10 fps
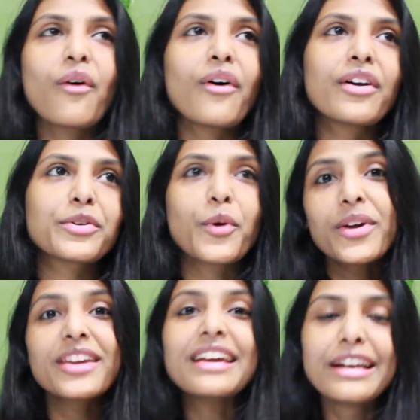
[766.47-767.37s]
or
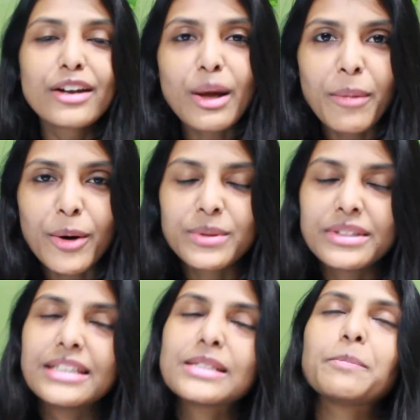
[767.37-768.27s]
talking ill about
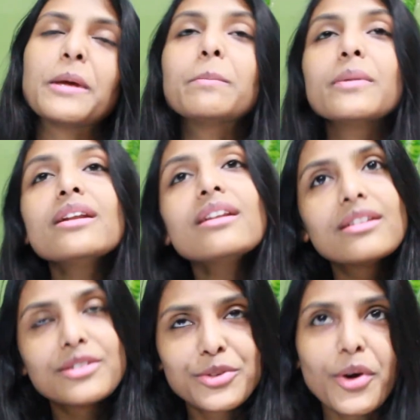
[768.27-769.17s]
these people.
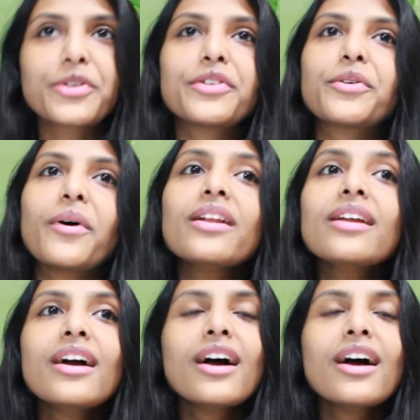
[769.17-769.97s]
Not at all.